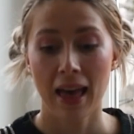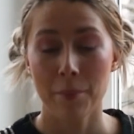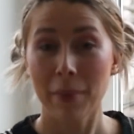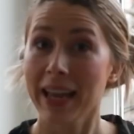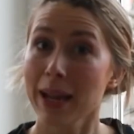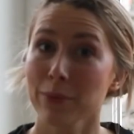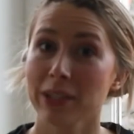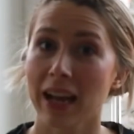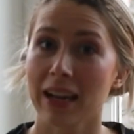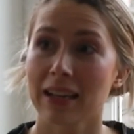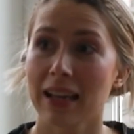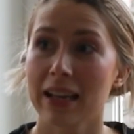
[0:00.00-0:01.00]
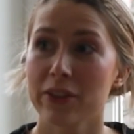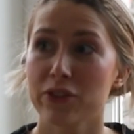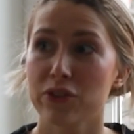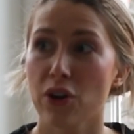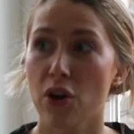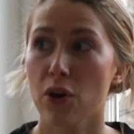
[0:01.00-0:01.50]
my camera died, and
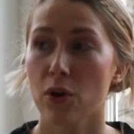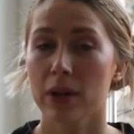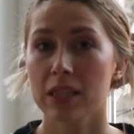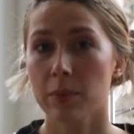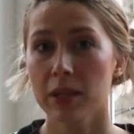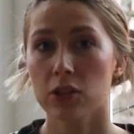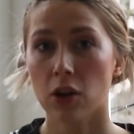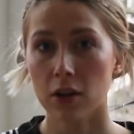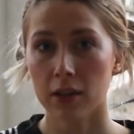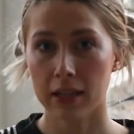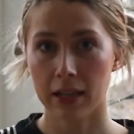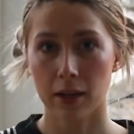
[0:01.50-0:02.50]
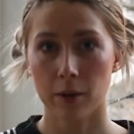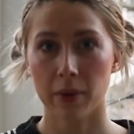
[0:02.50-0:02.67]
so it's a bit dark in here,